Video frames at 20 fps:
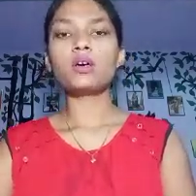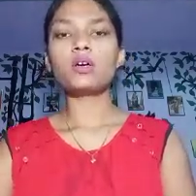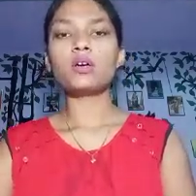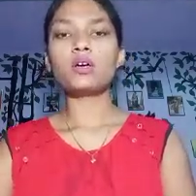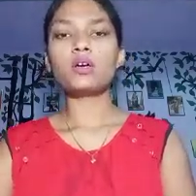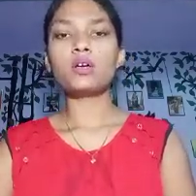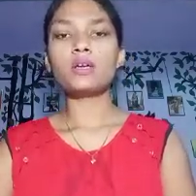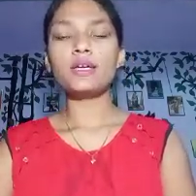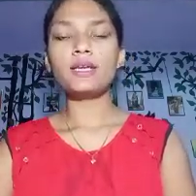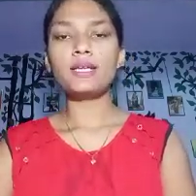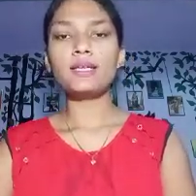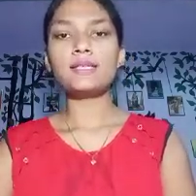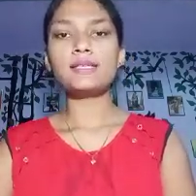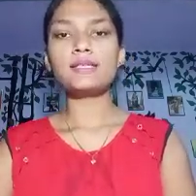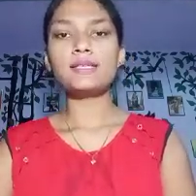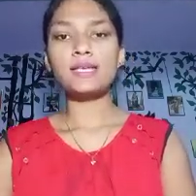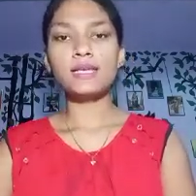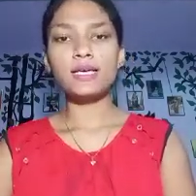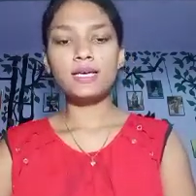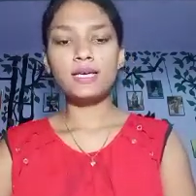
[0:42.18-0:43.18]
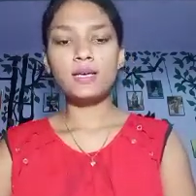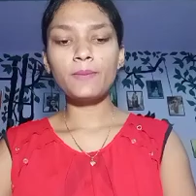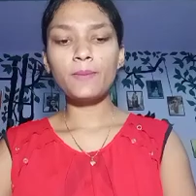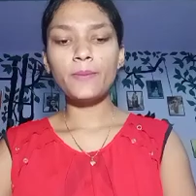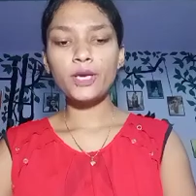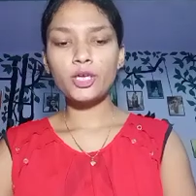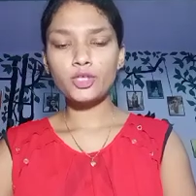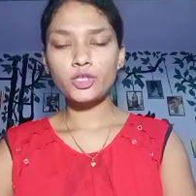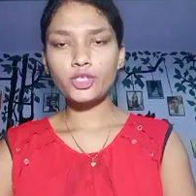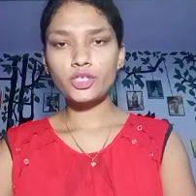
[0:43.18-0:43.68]
in a single
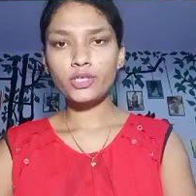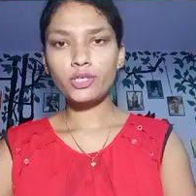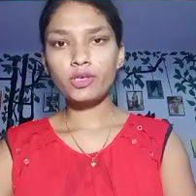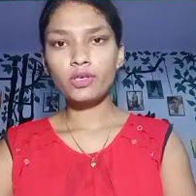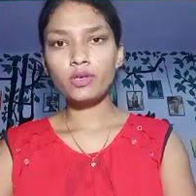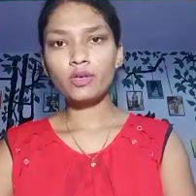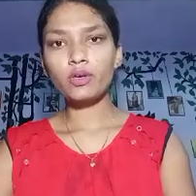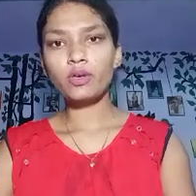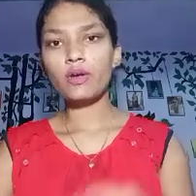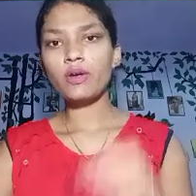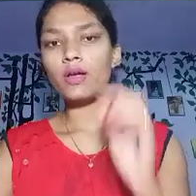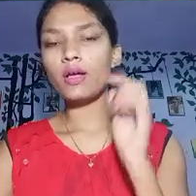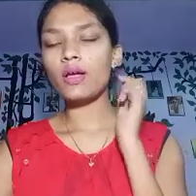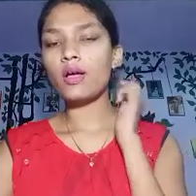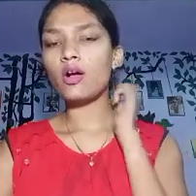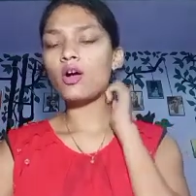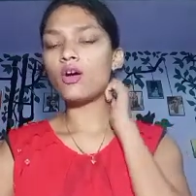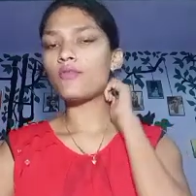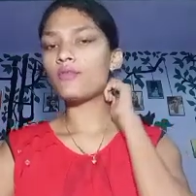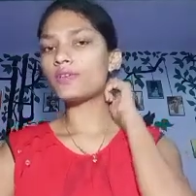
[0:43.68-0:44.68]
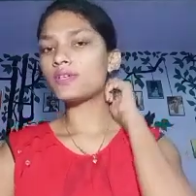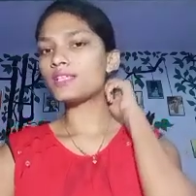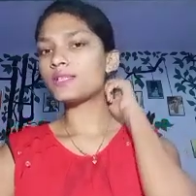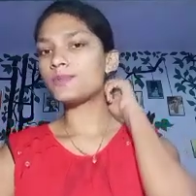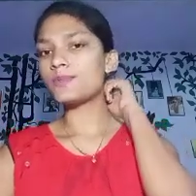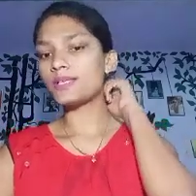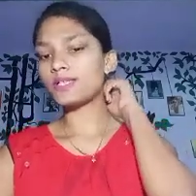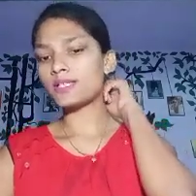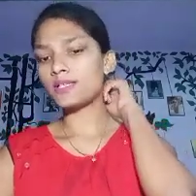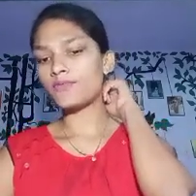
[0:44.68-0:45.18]
patient of a
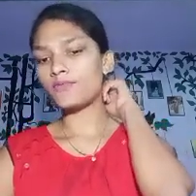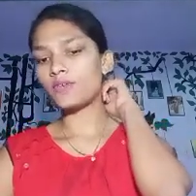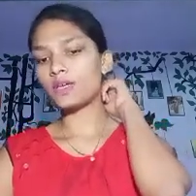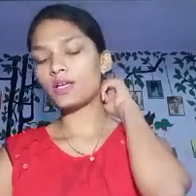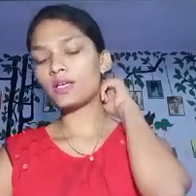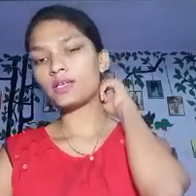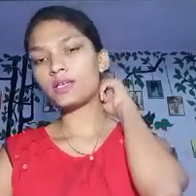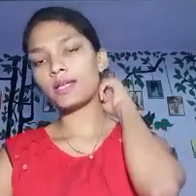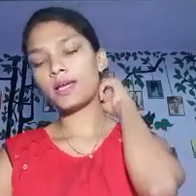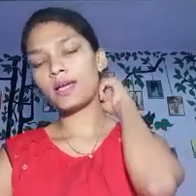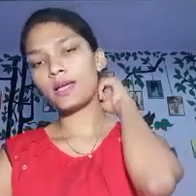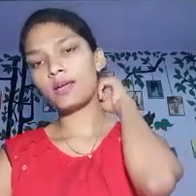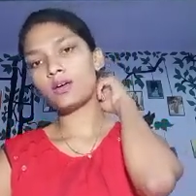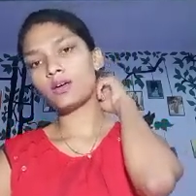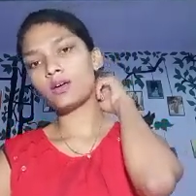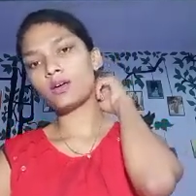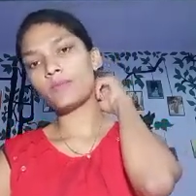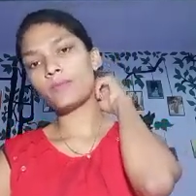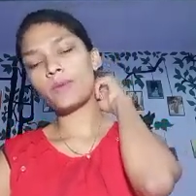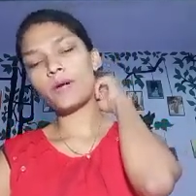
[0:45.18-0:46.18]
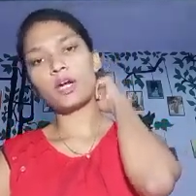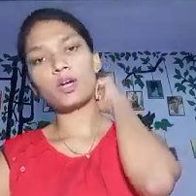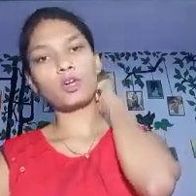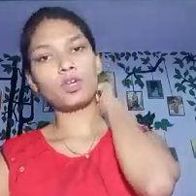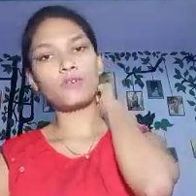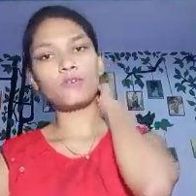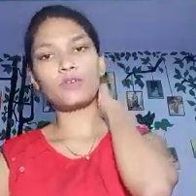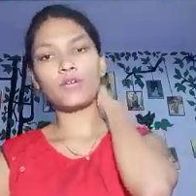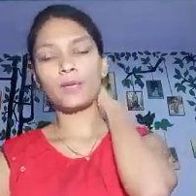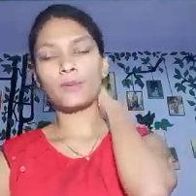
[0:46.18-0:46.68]
specific part of
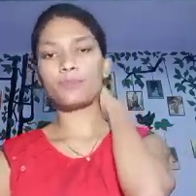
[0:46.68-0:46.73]
time.